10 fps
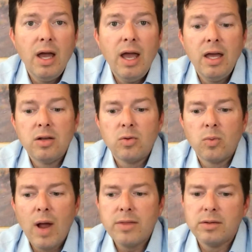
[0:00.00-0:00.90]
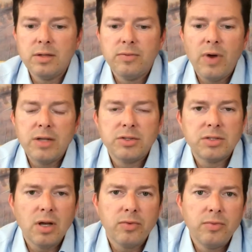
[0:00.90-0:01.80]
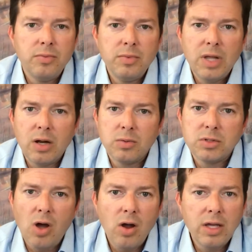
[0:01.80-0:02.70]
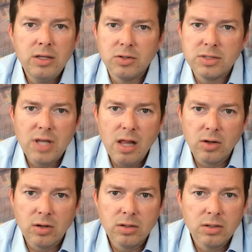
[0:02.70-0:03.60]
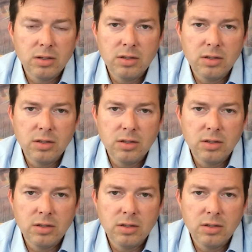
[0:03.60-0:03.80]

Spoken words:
And rather than find yourself, talking your seller